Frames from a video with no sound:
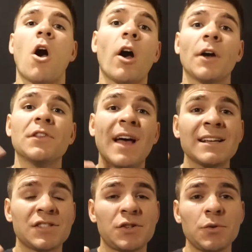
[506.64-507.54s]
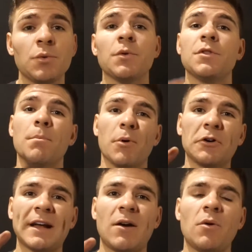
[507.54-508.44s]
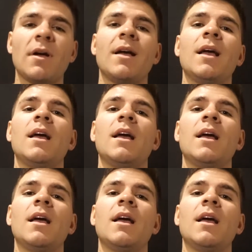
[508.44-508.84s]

All right, on the last two, the burnout